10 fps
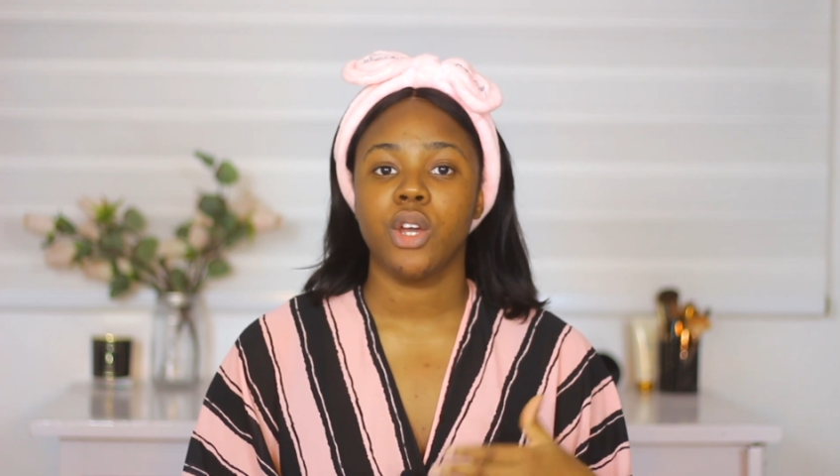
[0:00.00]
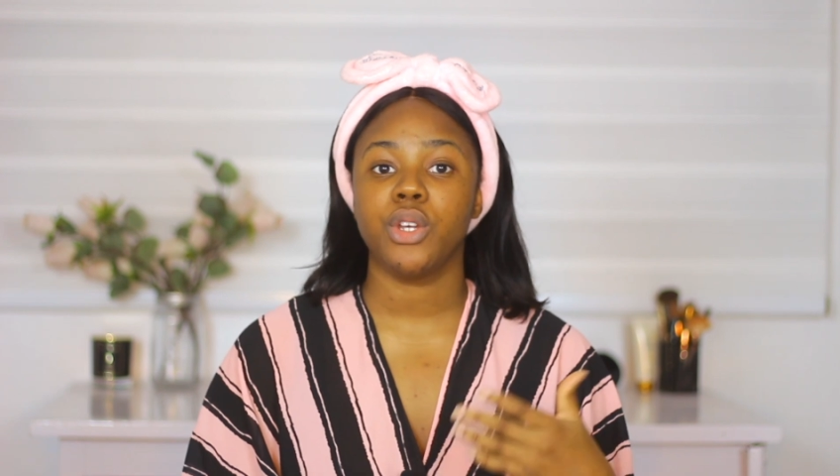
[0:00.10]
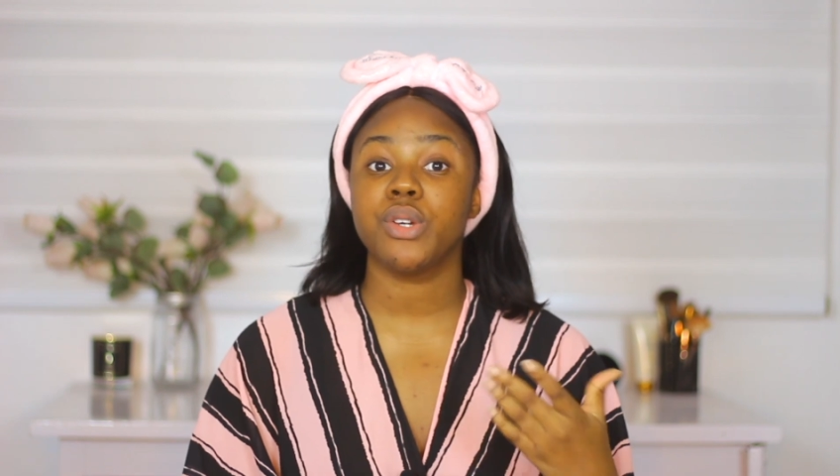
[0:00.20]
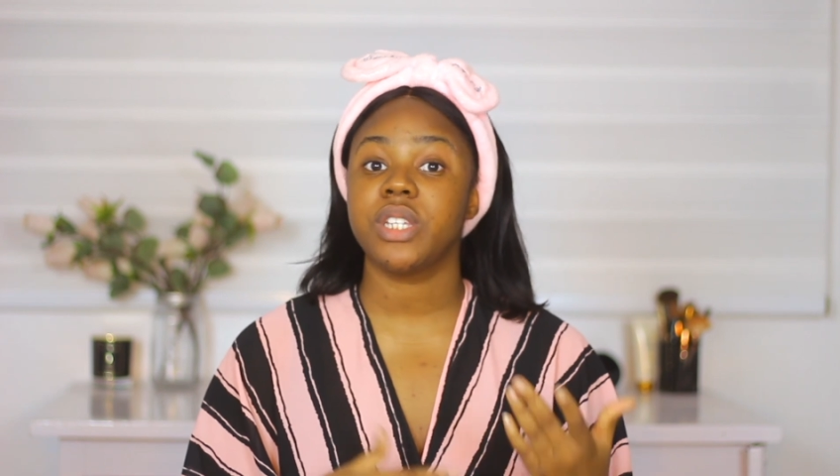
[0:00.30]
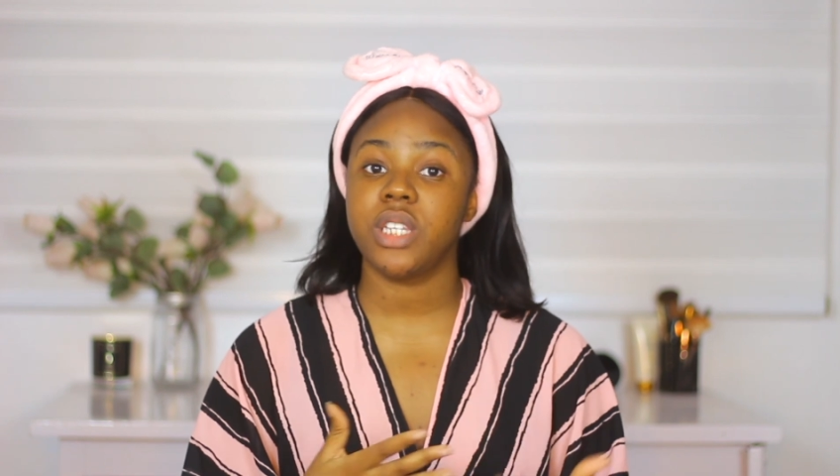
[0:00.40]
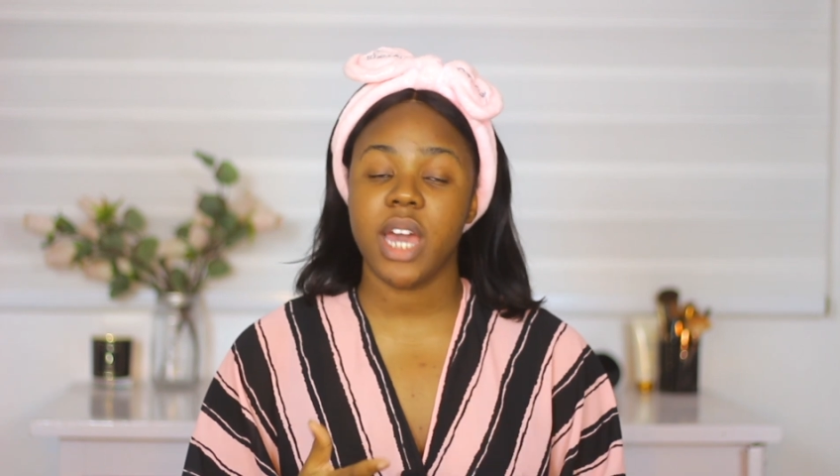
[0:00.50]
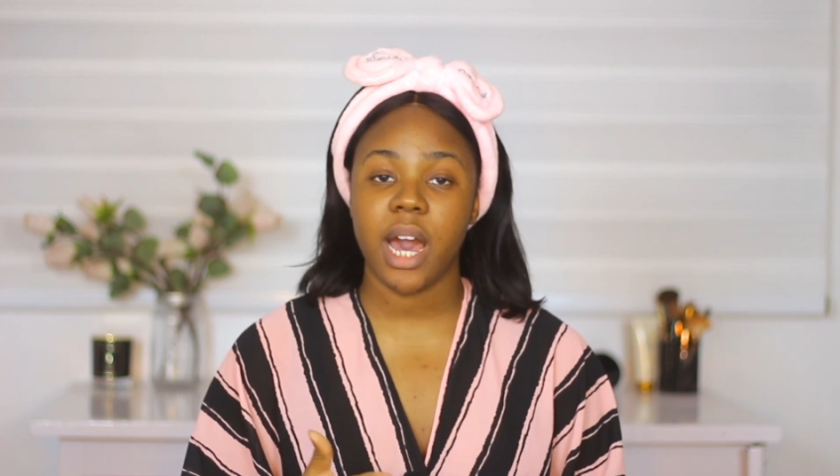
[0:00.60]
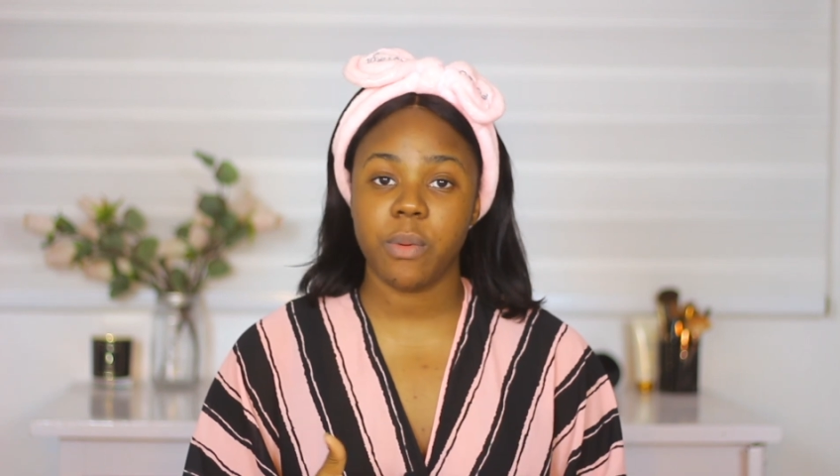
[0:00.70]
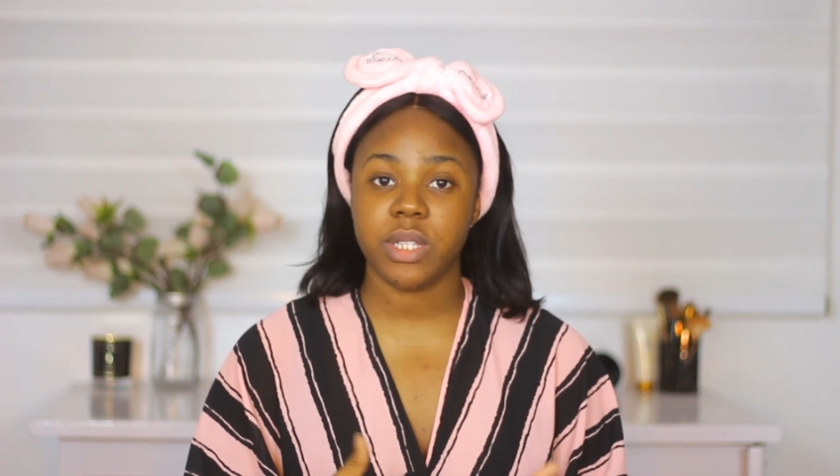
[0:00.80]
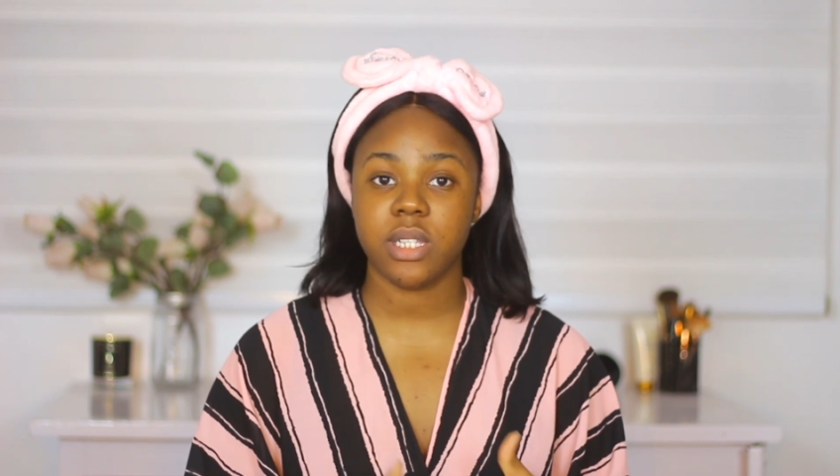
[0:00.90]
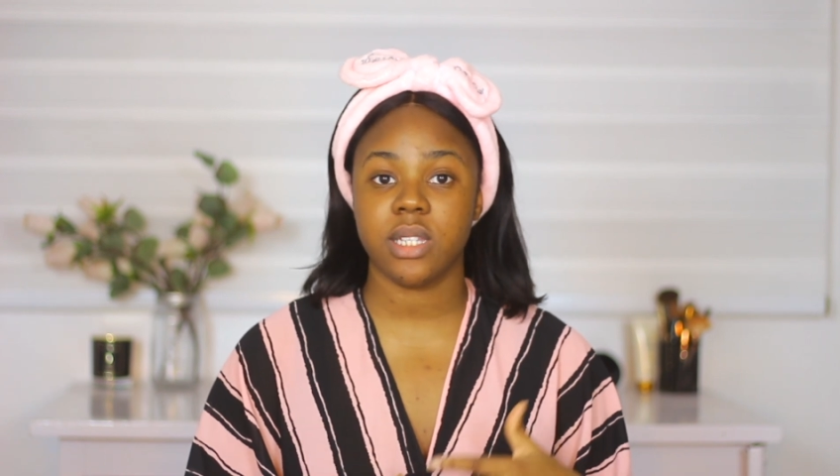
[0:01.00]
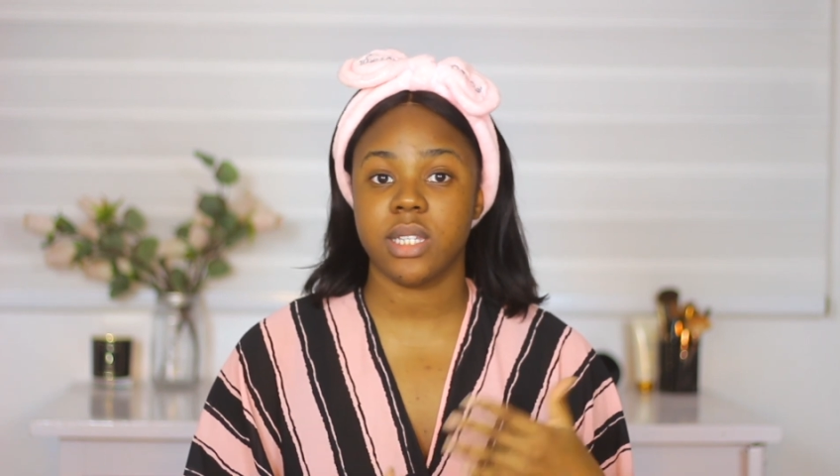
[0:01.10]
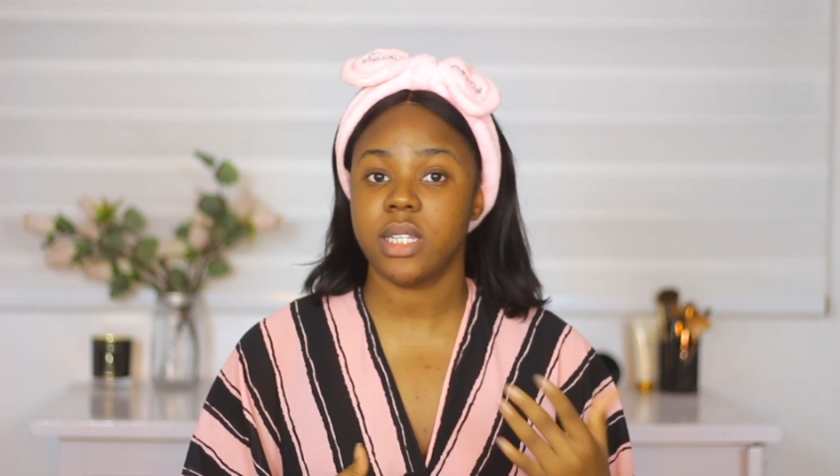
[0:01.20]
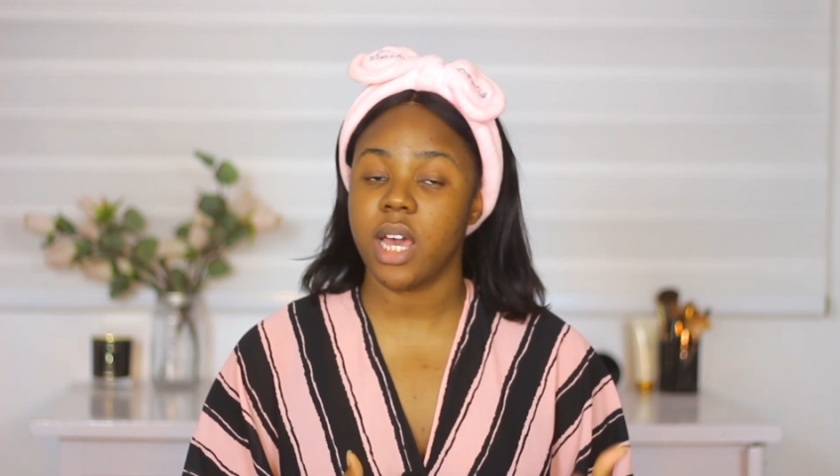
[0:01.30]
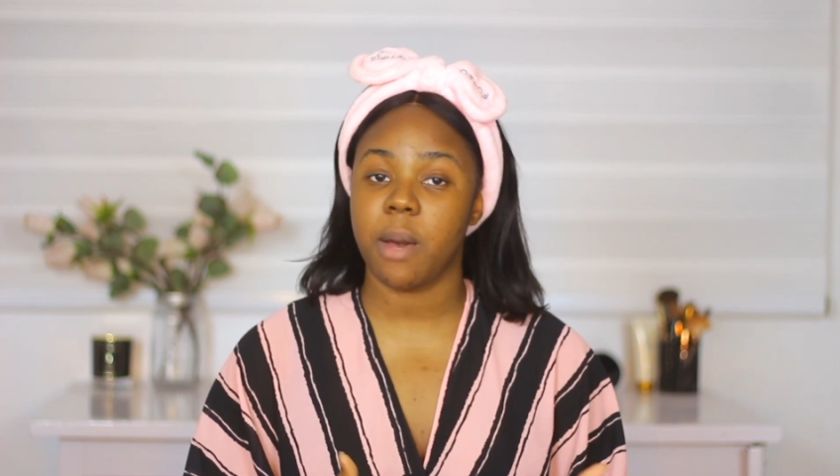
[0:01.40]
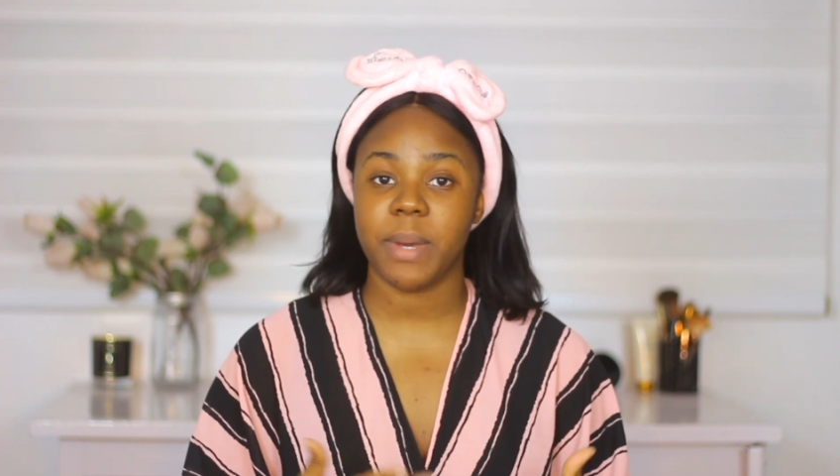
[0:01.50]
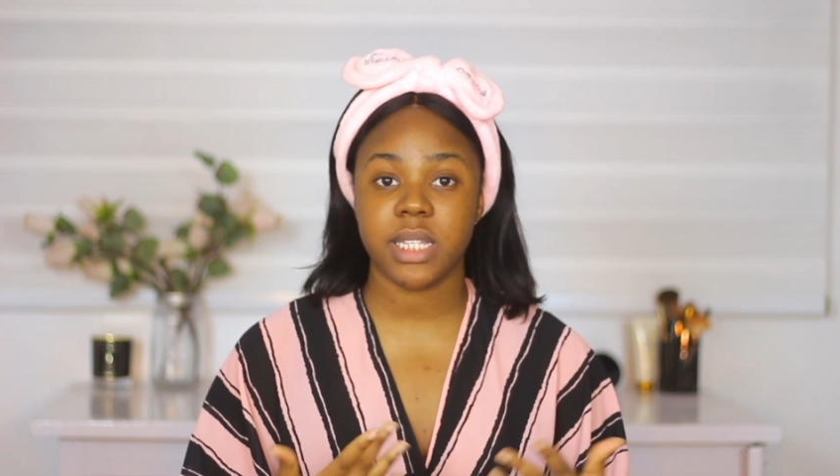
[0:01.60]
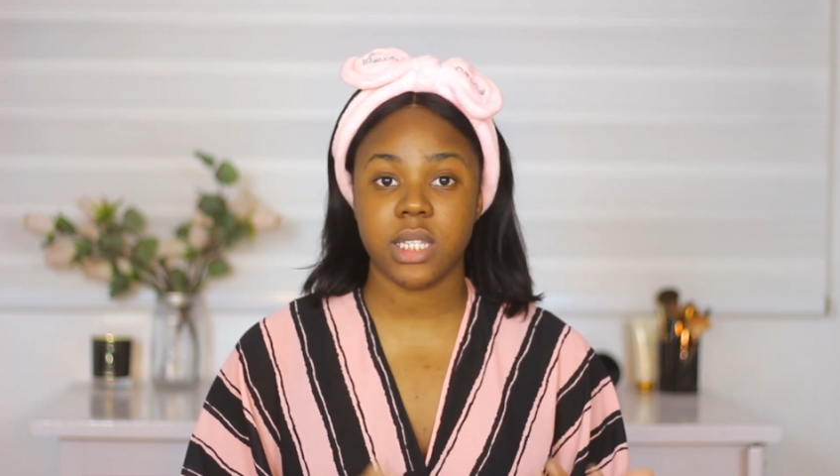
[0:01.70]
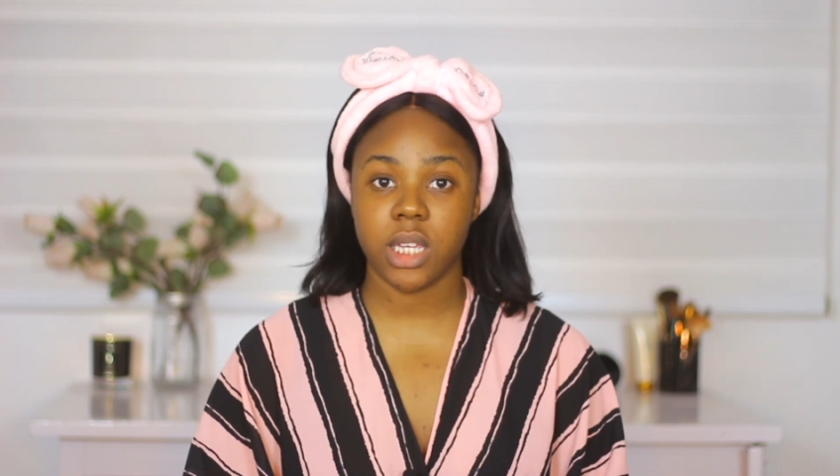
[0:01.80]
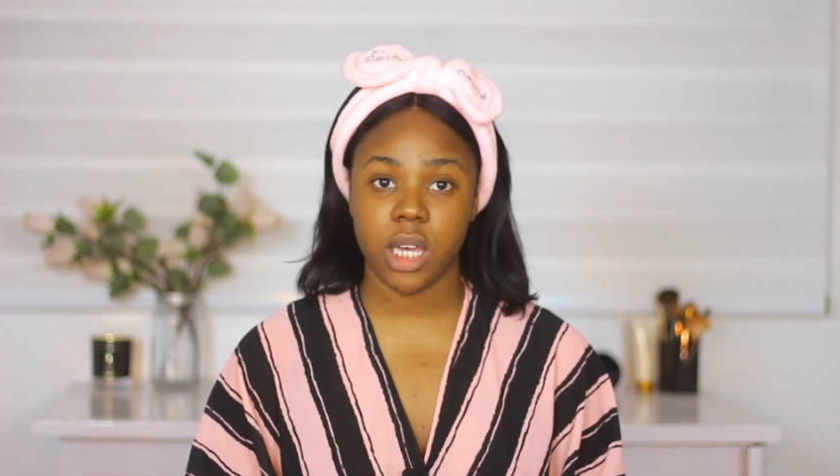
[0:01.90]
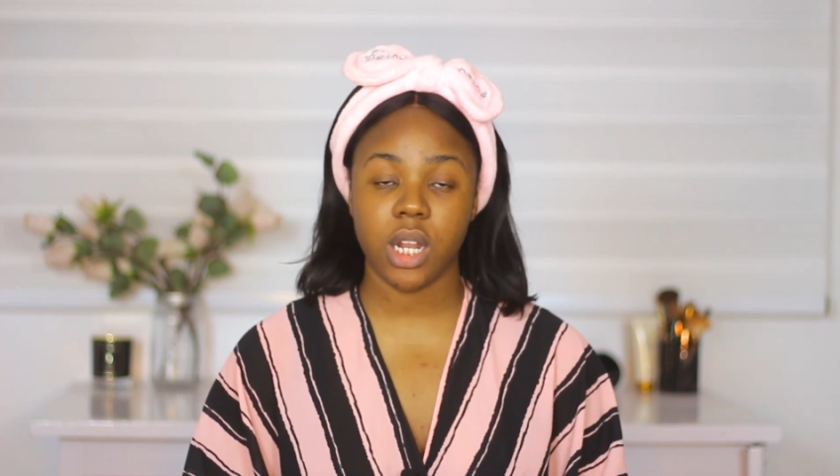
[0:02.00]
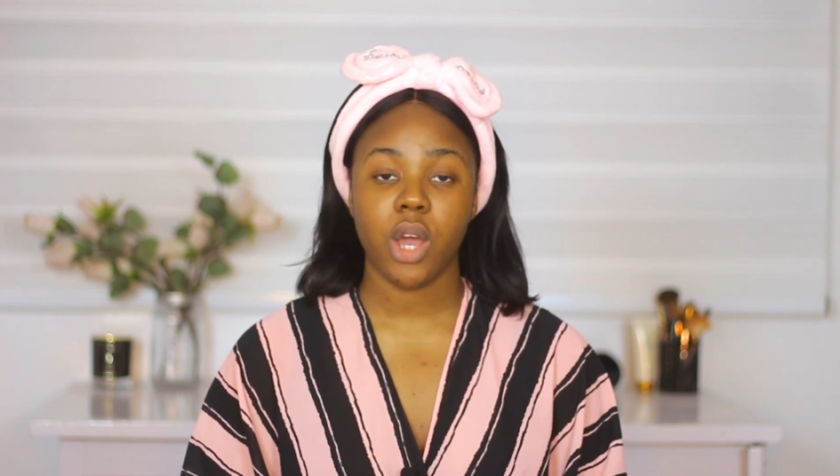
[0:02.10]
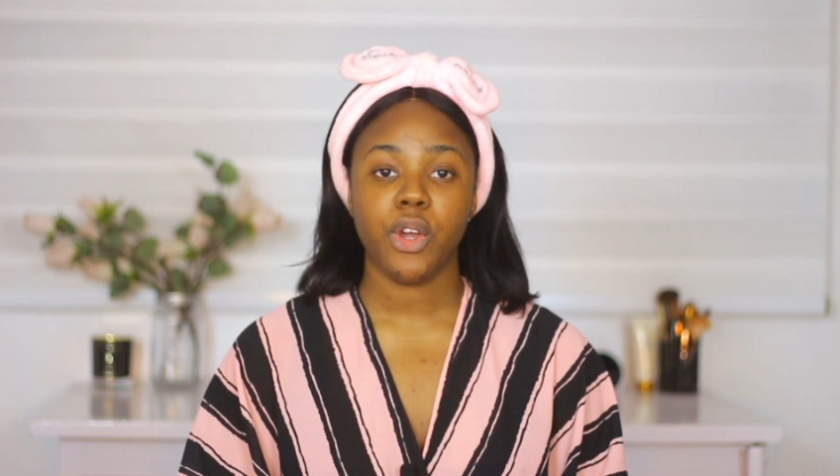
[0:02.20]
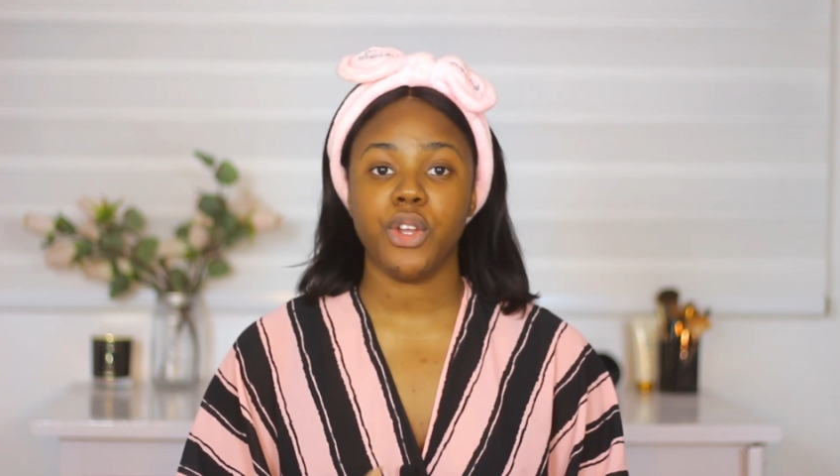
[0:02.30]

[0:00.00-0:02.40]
you know, see how it is and see how my skin,